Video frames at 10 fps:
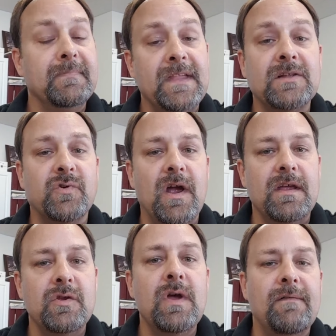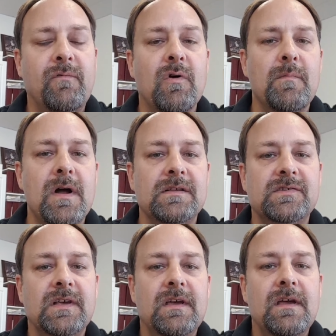That's right. You have 4
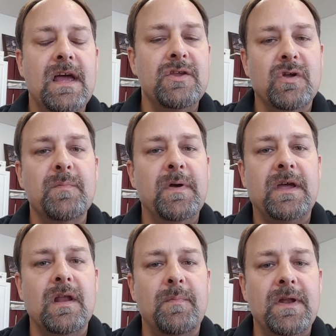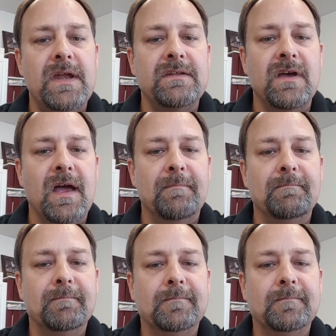months, and you can pick it up at any time.